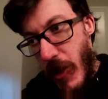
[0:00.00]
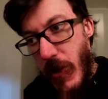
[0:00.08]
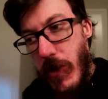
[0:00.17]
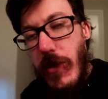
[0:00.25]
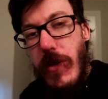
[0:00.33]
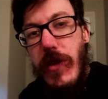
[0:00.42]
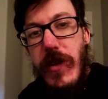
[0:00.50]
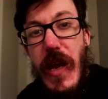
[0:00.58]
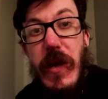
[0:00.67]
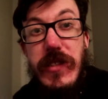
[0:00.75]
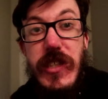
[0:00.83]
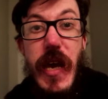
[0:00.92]
Now
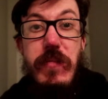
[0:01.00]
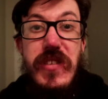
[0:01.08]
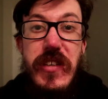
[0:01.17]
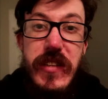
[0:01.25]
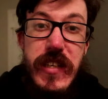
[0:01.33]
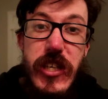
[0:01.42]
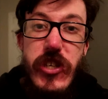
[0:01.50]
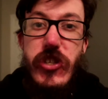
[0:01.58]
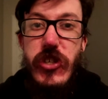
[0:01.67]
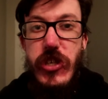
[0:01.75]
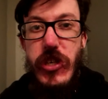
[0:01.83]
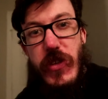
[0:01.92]
it's time to
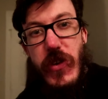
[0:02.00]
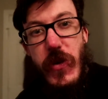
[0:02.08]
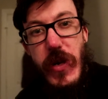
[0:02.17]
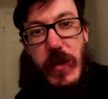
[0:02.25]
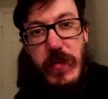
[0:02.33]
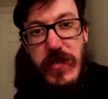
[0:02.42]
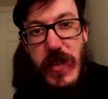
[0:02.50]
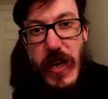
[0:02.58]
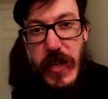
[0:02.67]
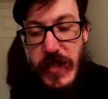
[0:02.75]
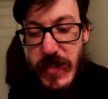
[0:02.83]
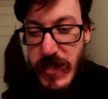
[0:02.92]
leisure. You know what I'm
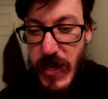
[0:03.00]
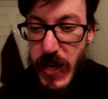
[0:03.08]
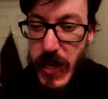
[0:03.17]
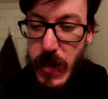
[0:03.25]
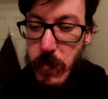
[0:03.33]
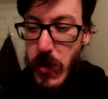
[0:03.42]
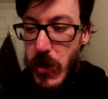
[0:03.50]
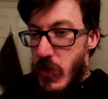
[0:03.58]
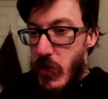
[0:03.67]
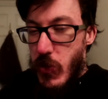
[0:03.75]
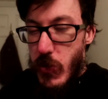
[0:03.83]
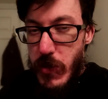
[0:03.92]
saying? It's time
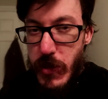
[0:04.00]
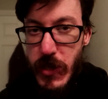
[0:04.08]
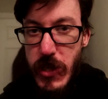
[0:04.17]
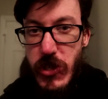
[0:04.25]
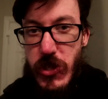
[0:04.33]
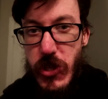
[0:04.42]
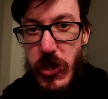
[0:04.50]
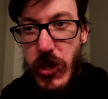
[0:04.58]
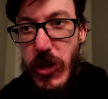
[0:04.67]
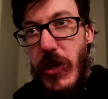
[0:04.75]
to leisure.